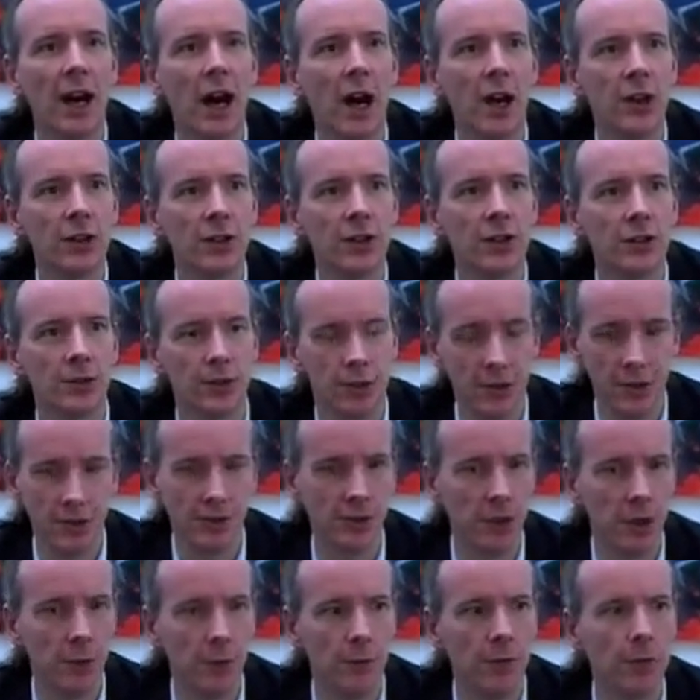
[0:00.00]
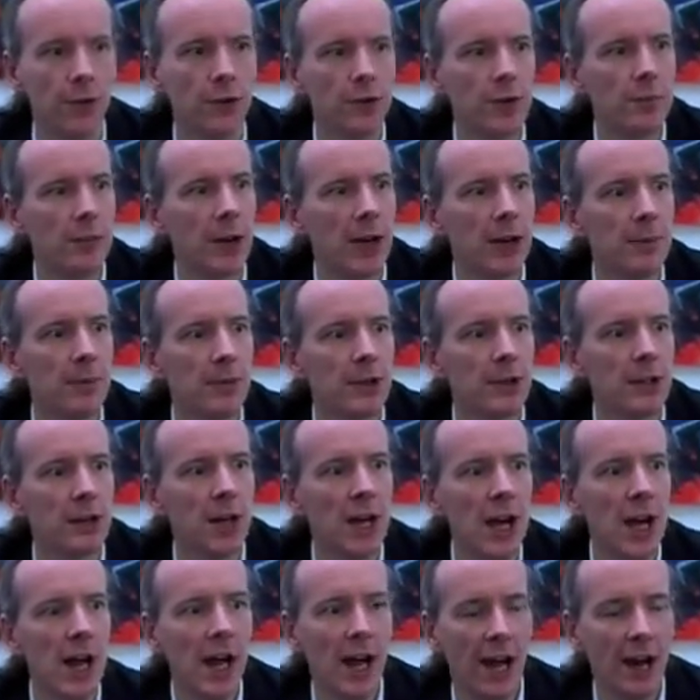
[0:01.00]
articles and conference papers.
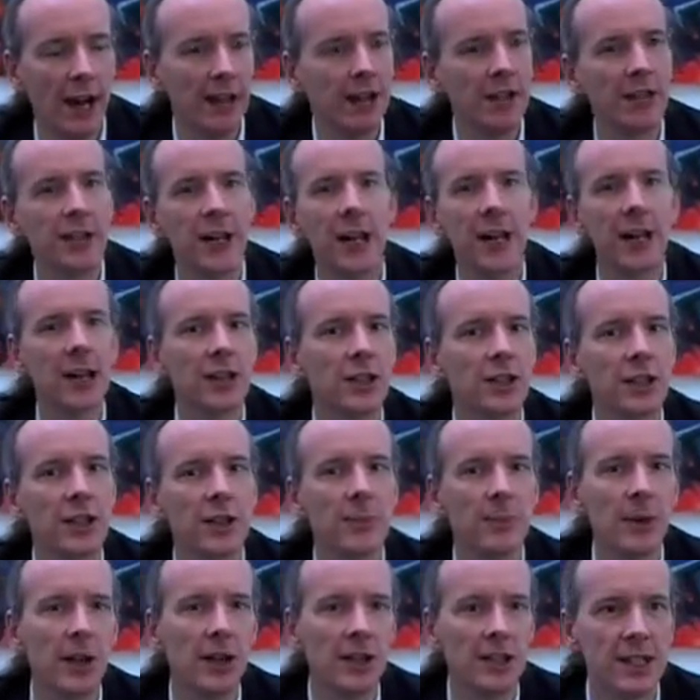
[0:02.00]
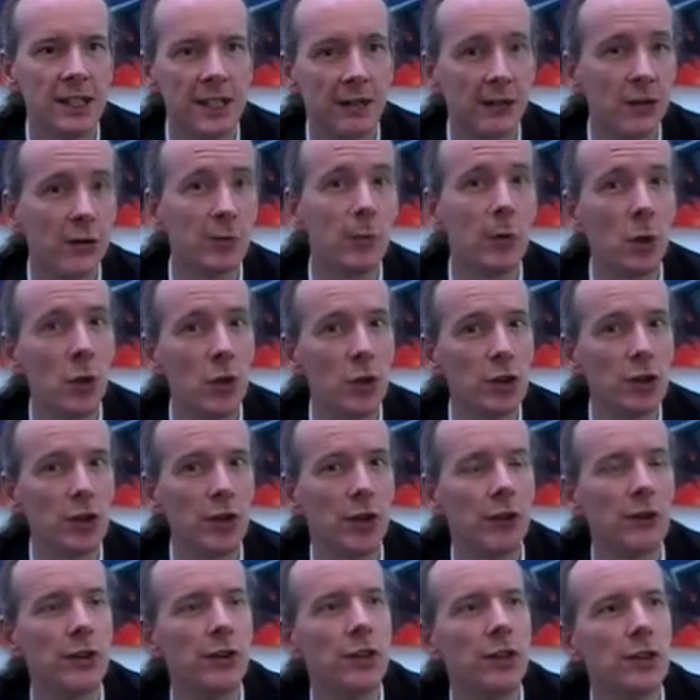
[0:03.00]
And I think that actually applies even more
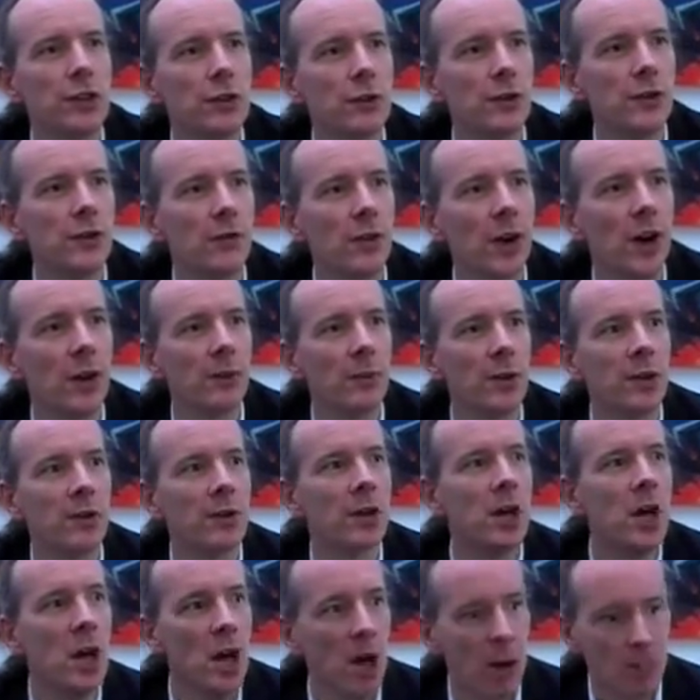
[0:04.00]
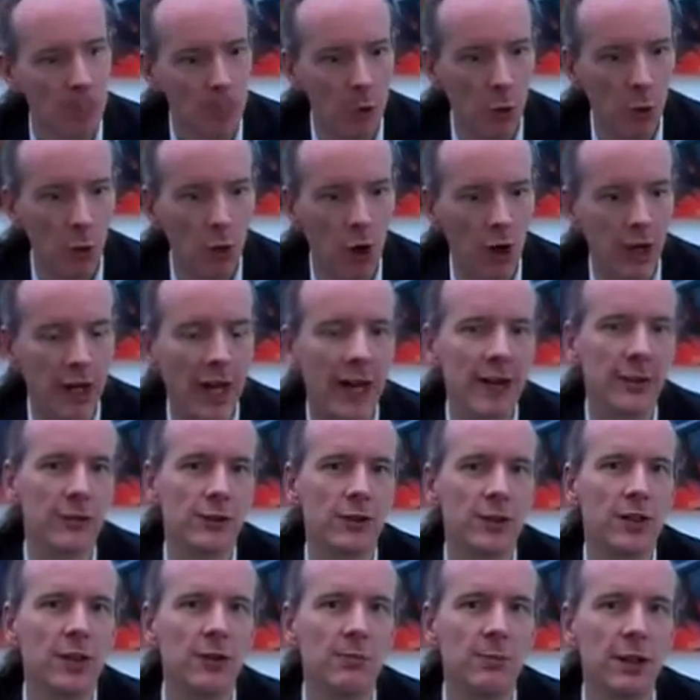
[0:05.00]
so in the new environment. But what
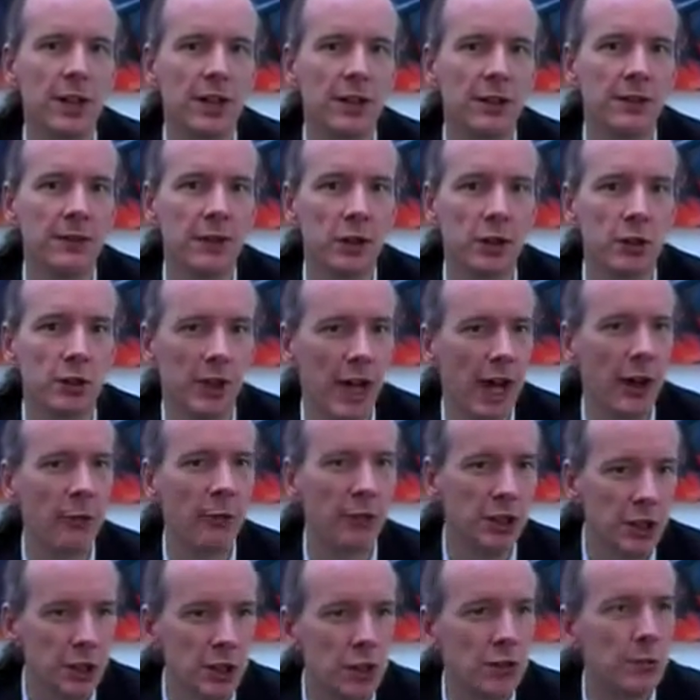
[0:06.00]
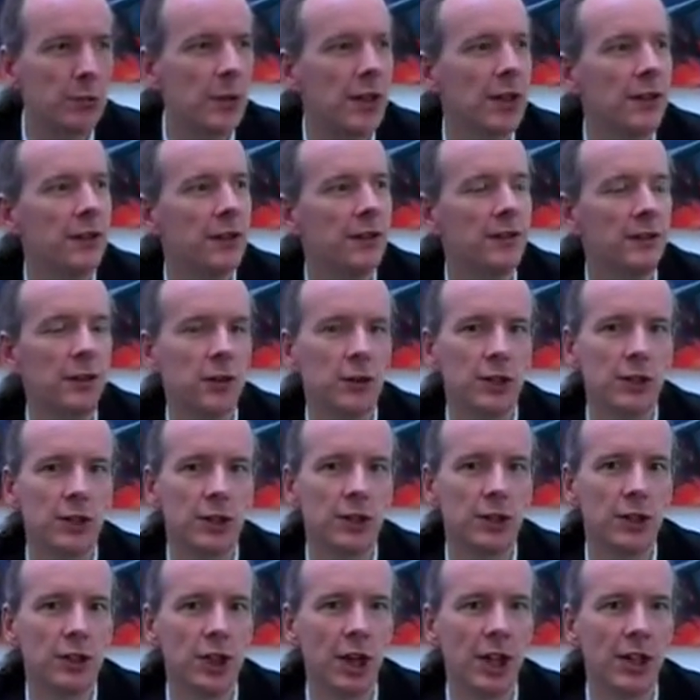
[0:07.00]
counts as peer review and how we do peer review
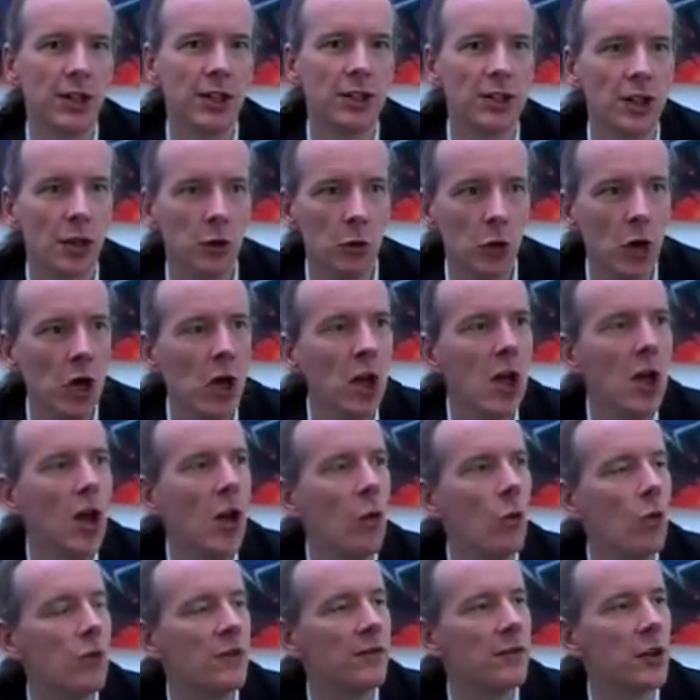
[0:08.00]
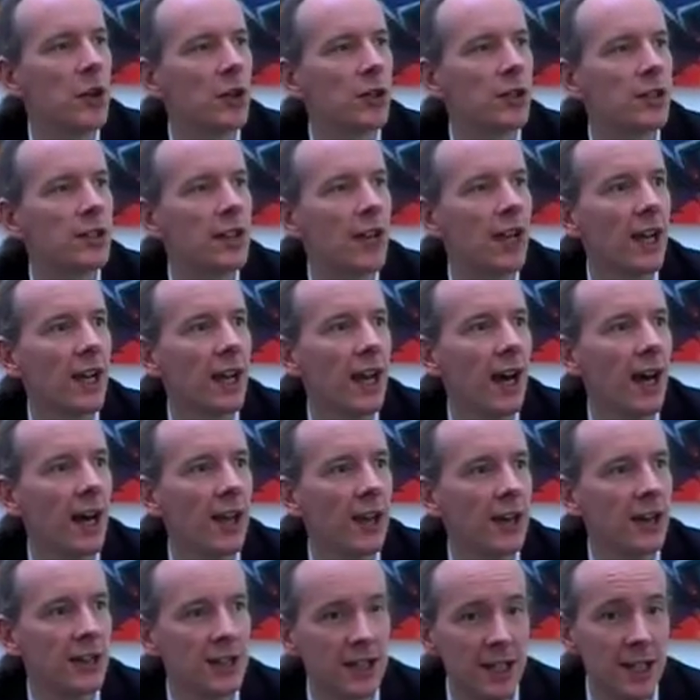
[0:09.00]
can change. So we've got
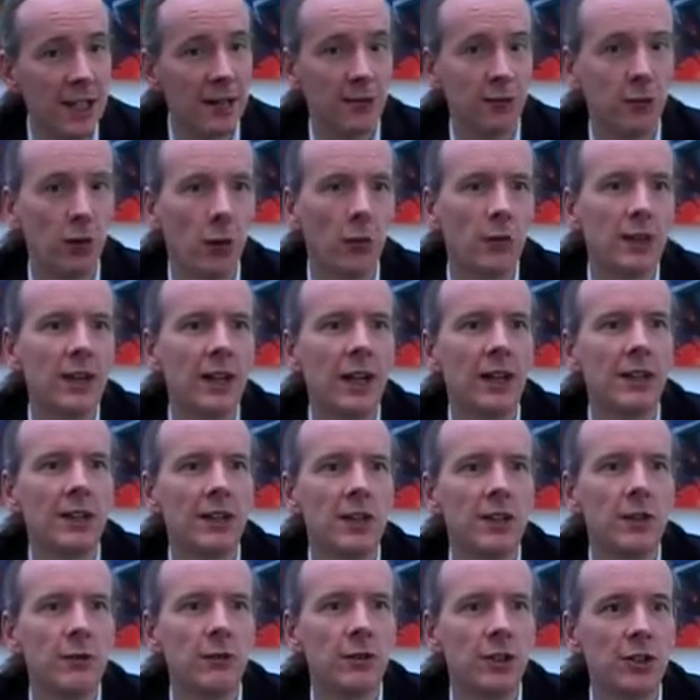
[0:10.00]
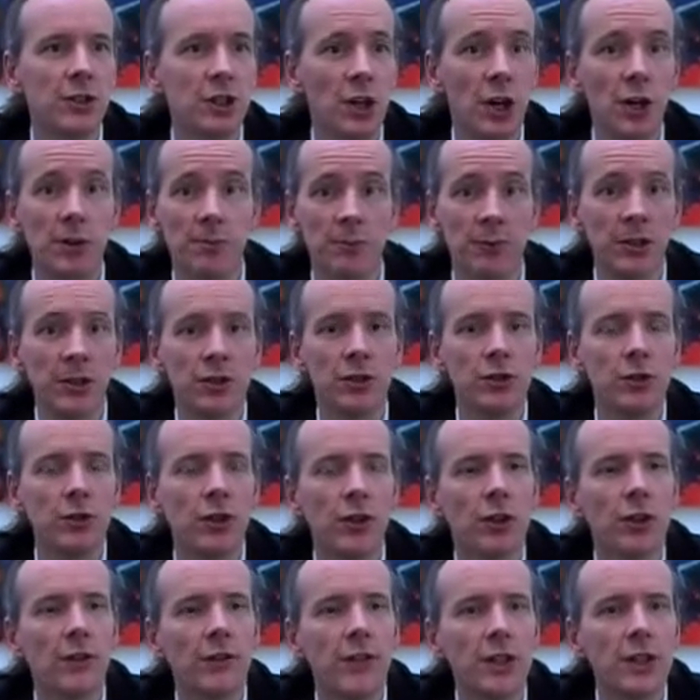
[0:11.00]
an idea for what we'd like to do with JIME, the
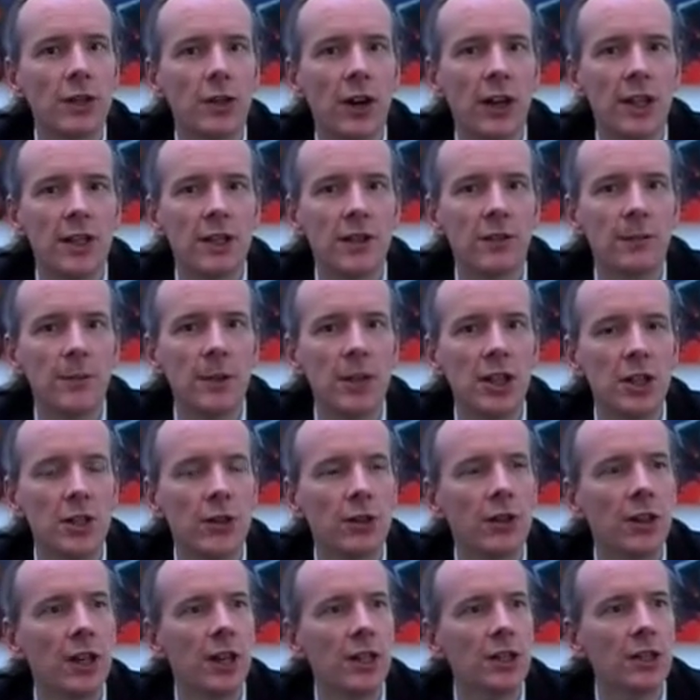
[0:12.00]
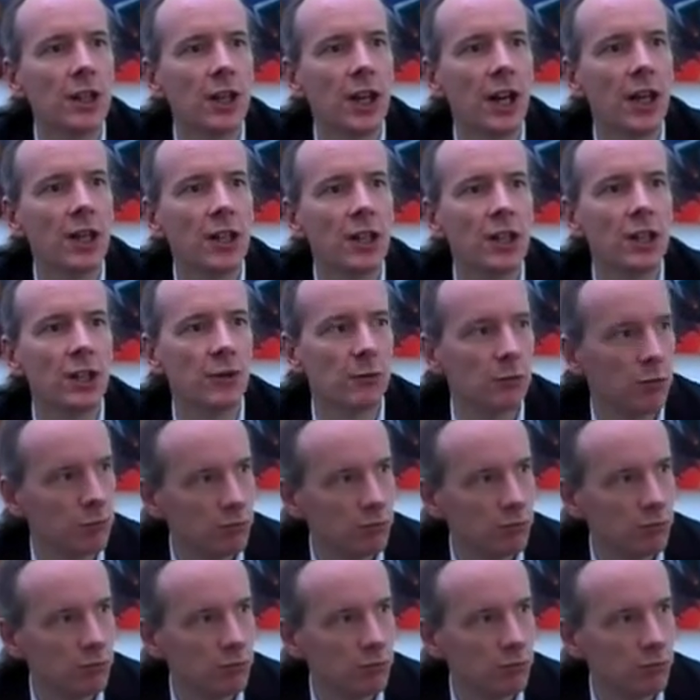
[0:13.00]
Journal of Interactive Media in Education.